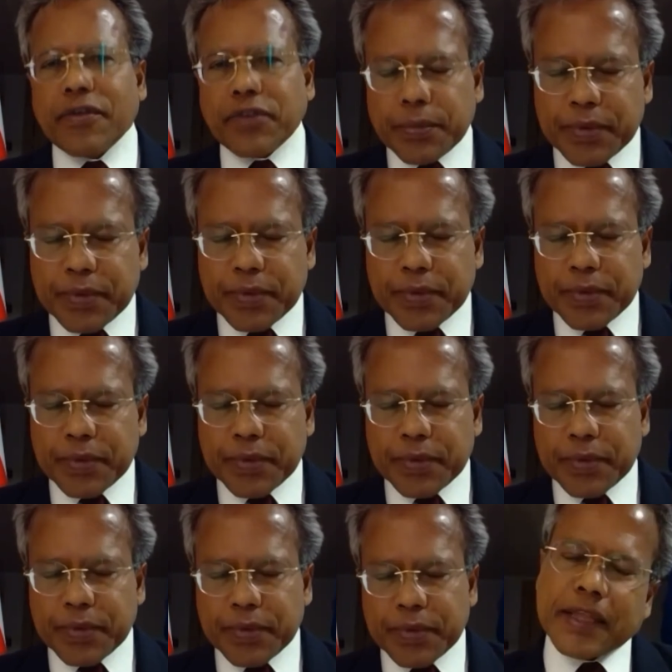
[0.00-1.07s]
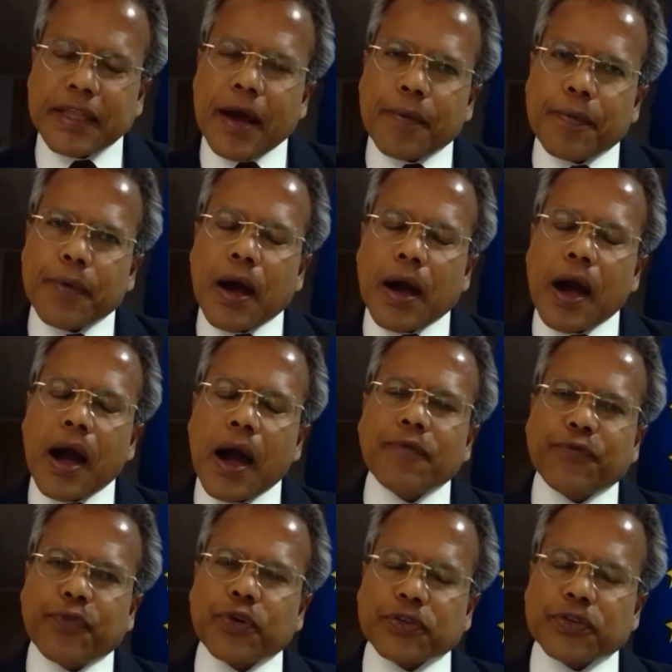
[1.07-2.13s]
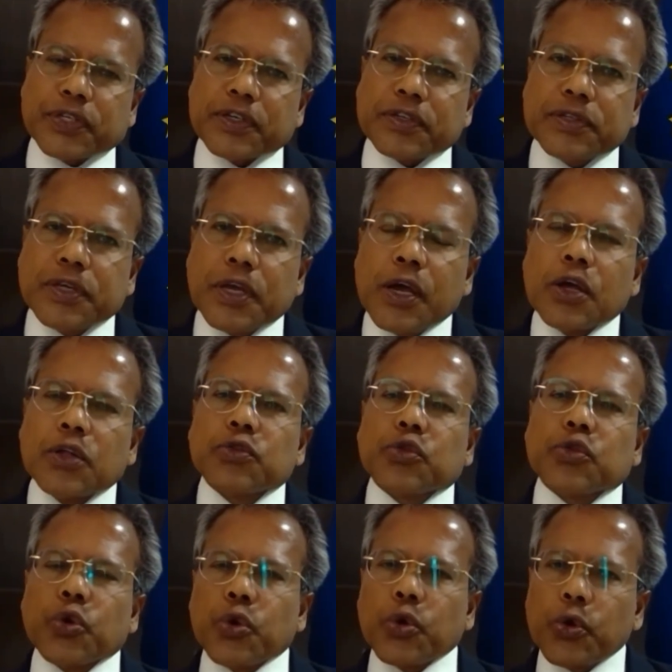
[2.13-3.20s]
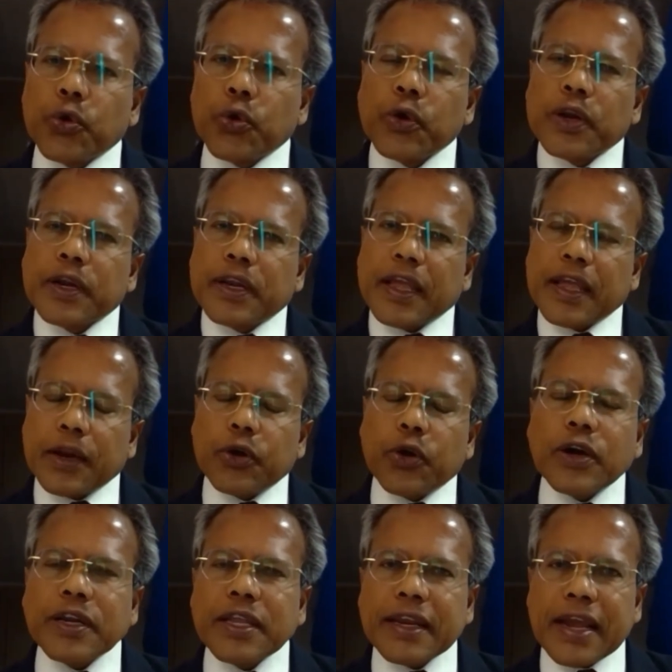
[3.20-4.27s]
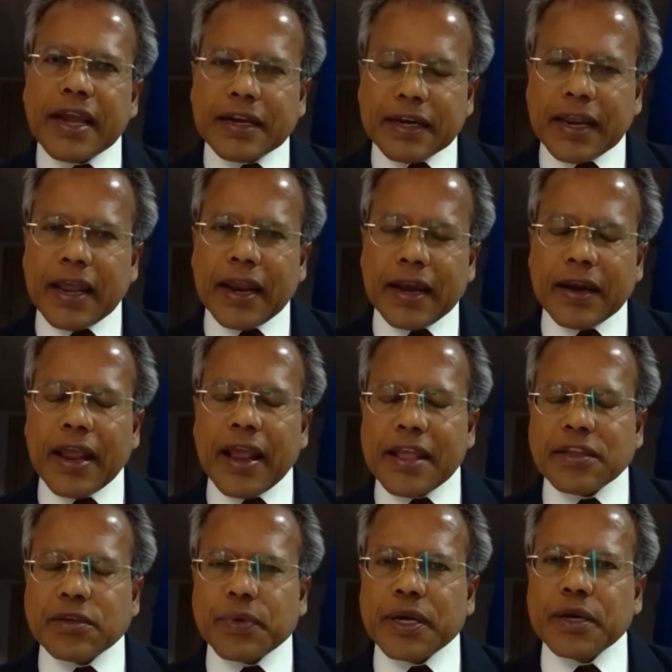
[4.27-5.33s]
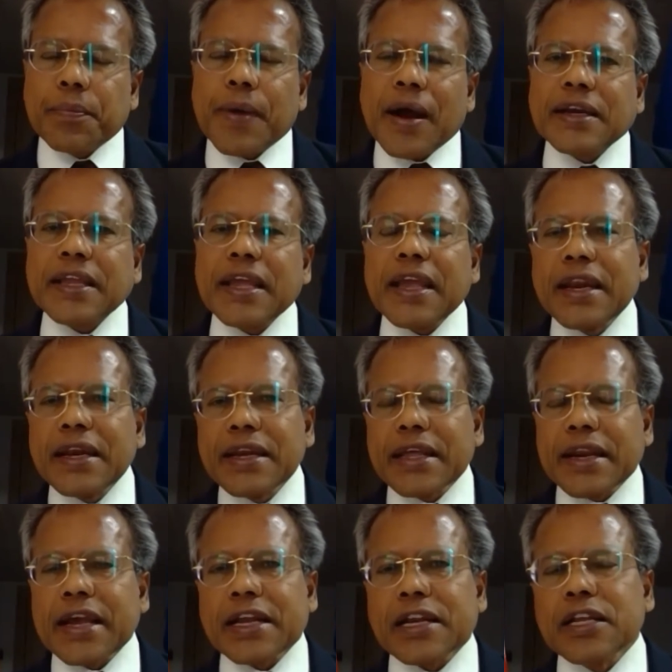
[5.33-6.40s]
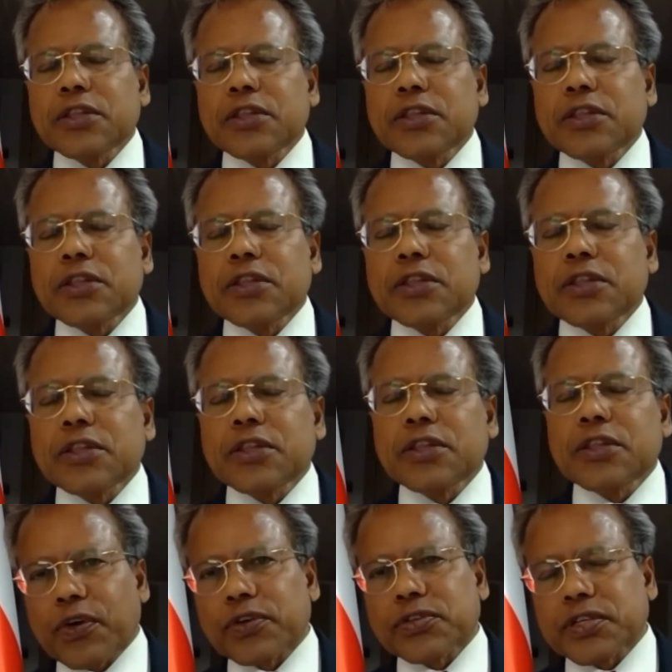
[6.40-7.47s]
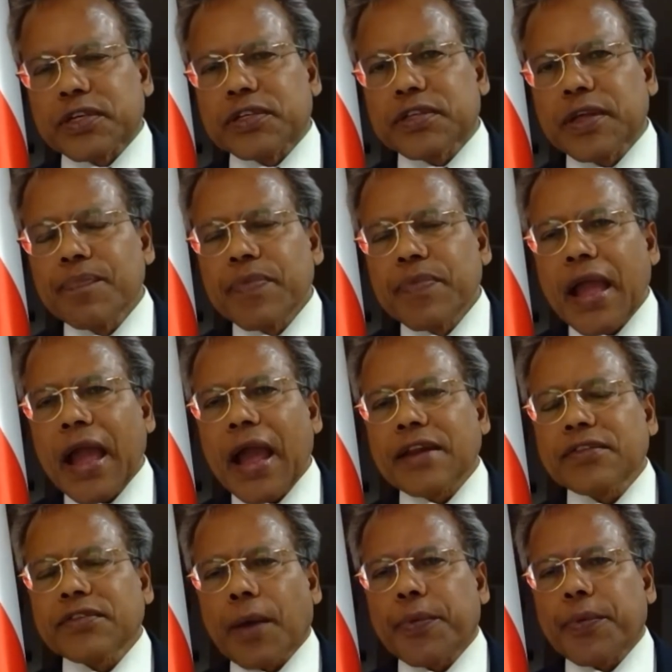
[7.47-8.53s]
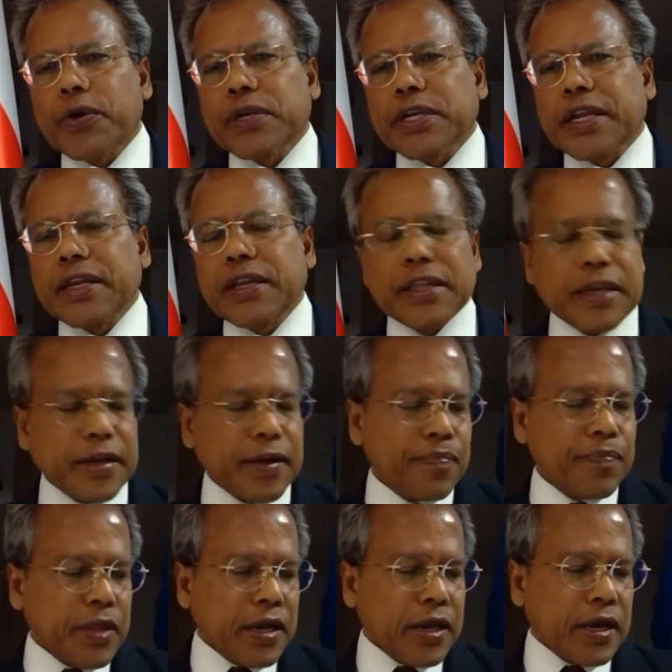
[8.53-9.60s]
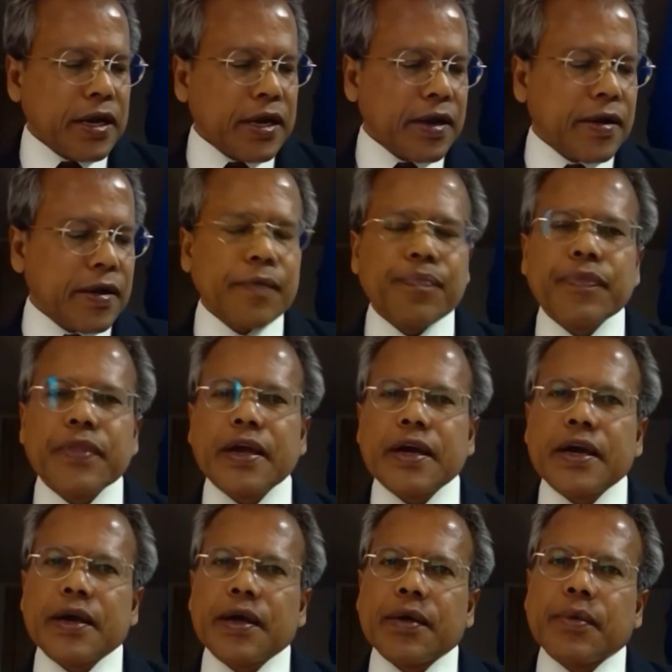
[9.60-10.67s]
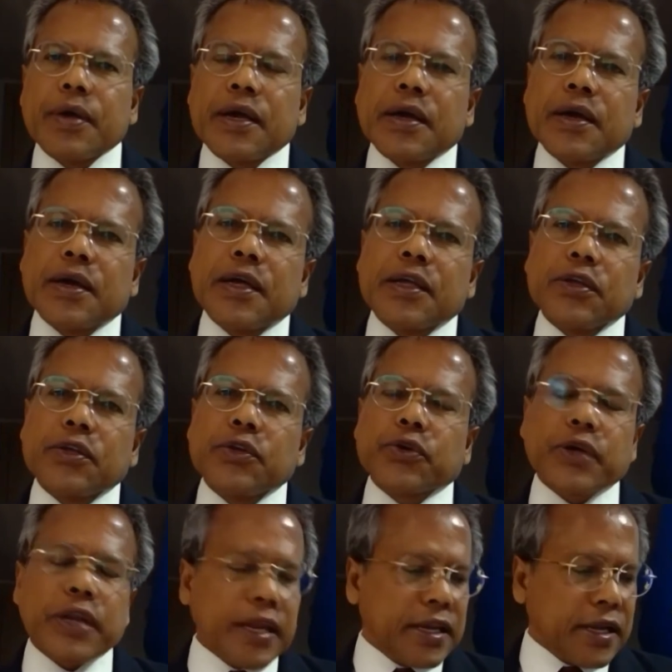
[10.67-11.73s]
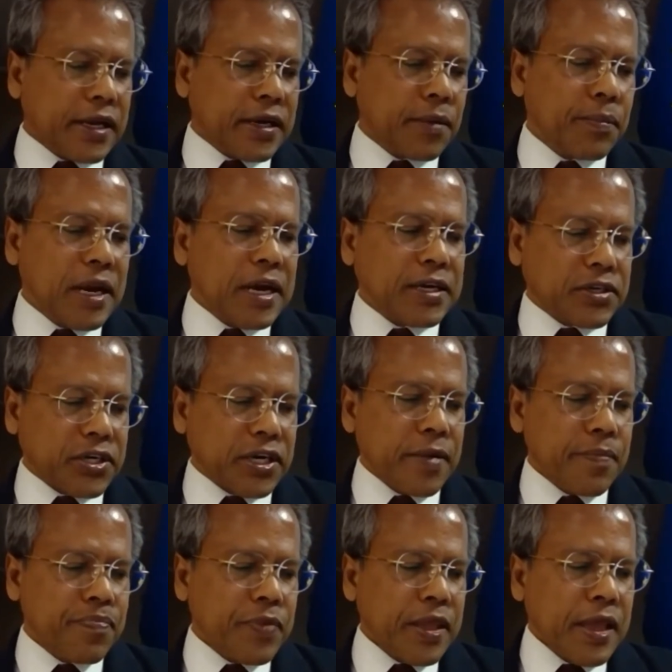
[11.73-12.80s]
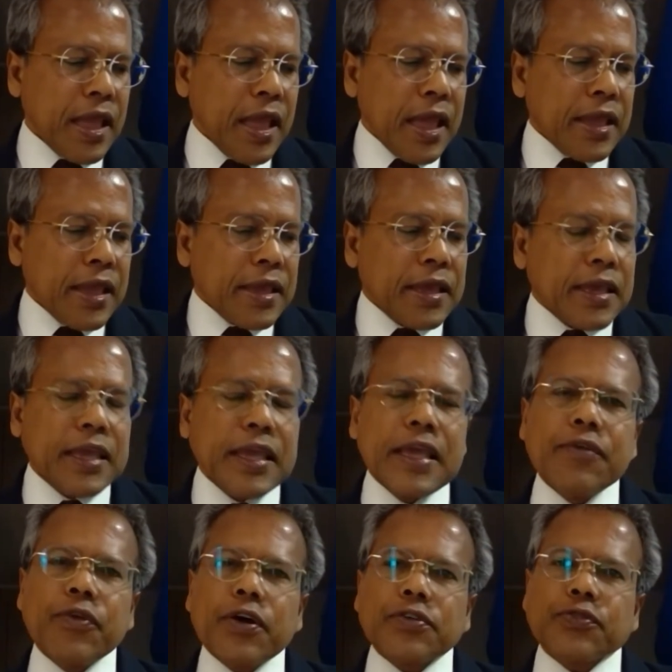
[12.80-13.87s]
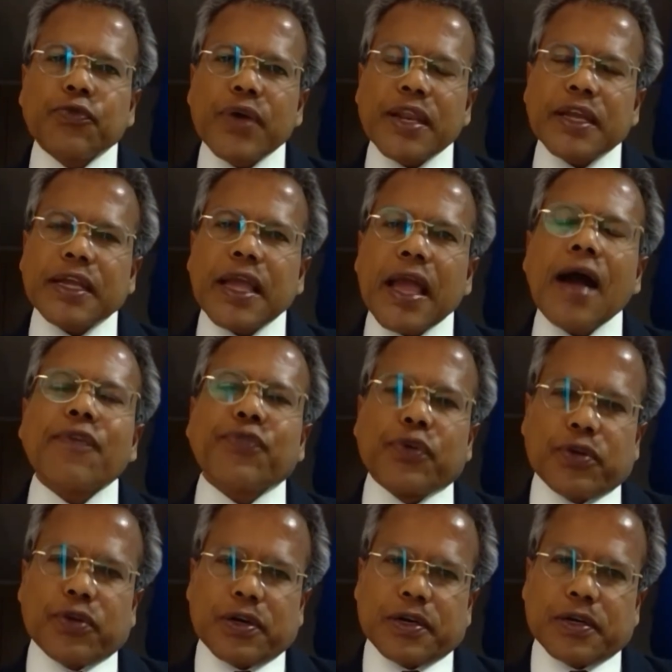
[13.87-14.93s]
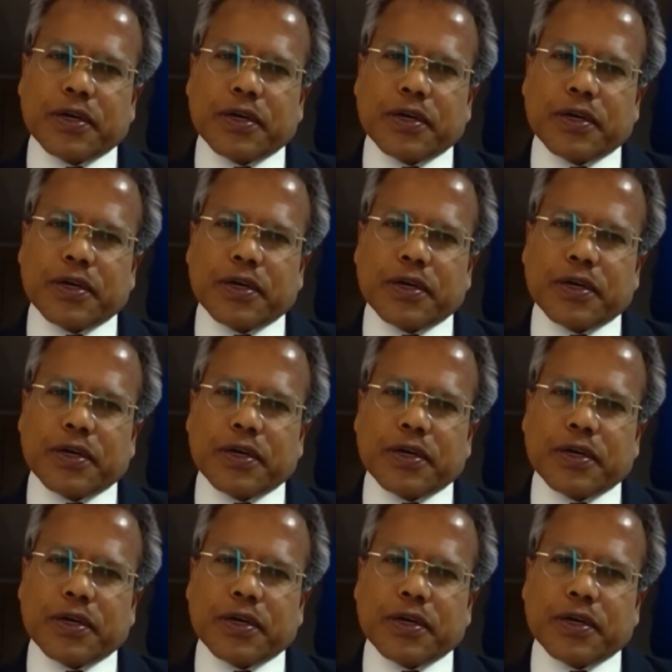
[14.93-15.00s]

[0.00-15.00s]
government and their armed forces through not direct engagement, but indirectly through NATO forces and supporting the uh, Ukrainian military, he was very careful